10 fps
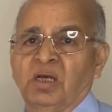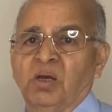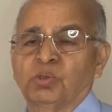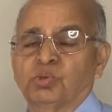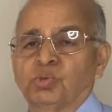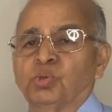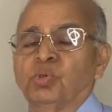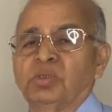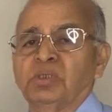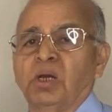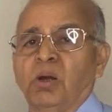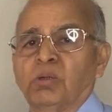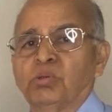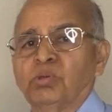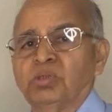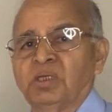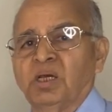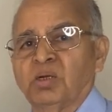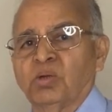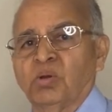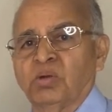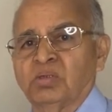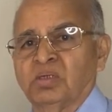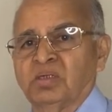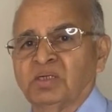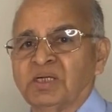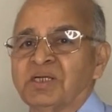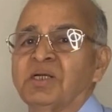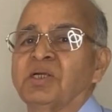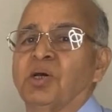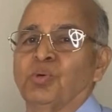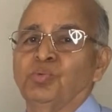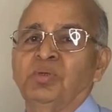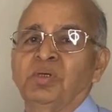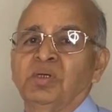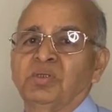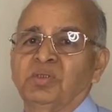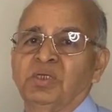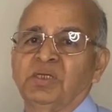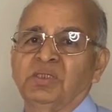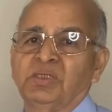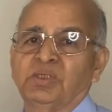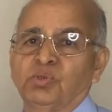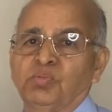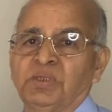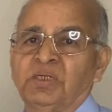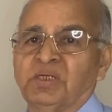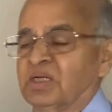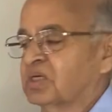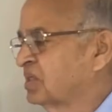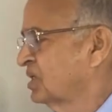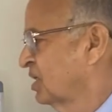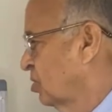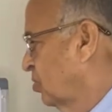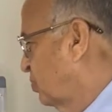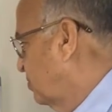also, although they are not written down, they need to be taken care of